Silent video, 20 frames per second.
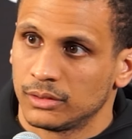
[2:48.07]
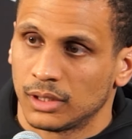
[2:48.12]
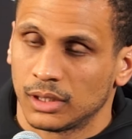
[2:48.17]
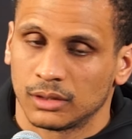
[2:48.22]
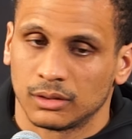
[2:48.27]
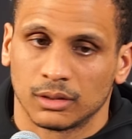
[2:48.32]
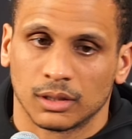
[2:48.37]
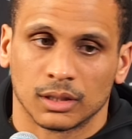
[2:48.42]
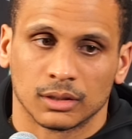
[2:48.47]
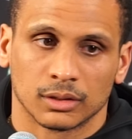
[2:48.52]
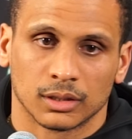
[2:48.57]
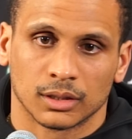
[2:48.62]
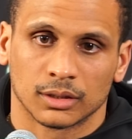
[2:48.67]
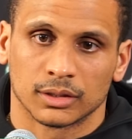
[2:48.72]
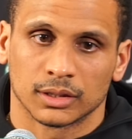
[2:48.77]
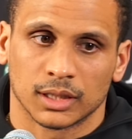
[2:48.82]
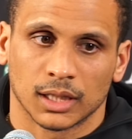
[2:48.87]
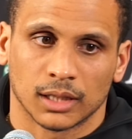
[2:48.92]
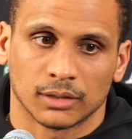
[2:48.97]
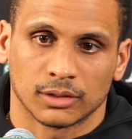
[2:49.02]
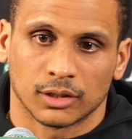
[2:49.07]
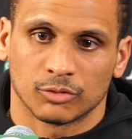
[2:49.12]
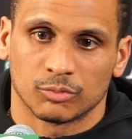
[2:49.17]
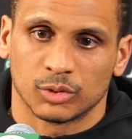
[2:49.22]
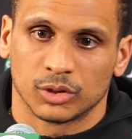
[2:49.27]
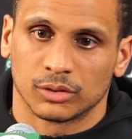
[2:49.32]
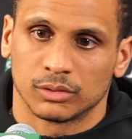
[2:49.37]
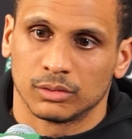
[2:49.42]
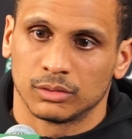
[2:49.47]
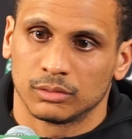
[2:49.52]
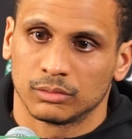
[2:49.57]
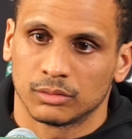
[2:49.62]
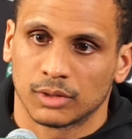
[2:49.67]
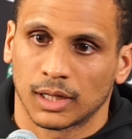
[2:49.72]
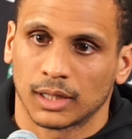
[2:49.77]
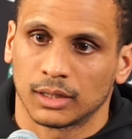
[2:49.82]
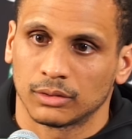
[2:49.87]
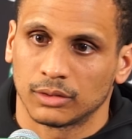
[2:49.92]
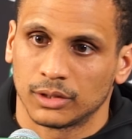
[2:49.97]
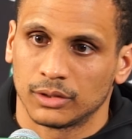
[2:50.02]
And then the guys have been
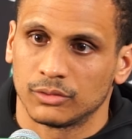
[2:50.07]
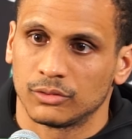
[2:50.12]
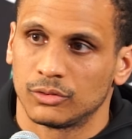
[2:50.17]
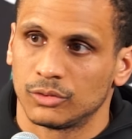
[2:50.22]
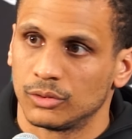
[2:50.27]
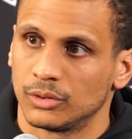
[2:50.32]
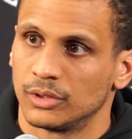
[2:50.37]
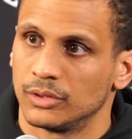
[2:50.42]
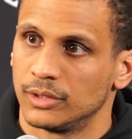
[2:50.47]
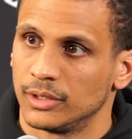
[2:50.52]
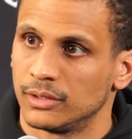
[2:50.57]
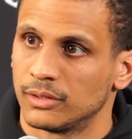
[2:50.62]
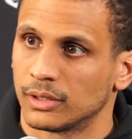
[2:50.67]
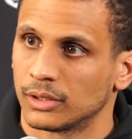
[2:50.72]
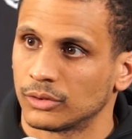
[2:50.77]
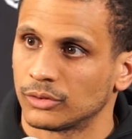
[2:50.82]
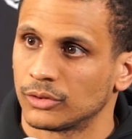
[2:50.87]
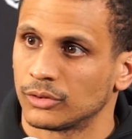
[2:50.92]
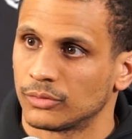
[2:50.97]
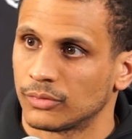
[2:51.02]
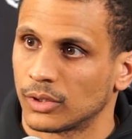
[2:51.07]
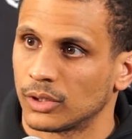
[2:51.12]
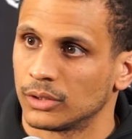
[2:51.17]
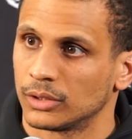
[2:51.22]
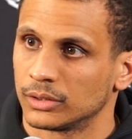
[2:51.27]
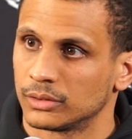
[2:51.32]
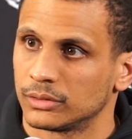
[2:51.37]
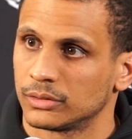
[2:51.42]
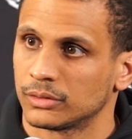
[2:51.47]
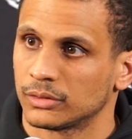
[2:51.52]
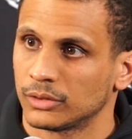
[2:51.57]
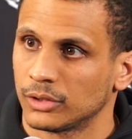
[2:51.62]
dialed into the details as far as,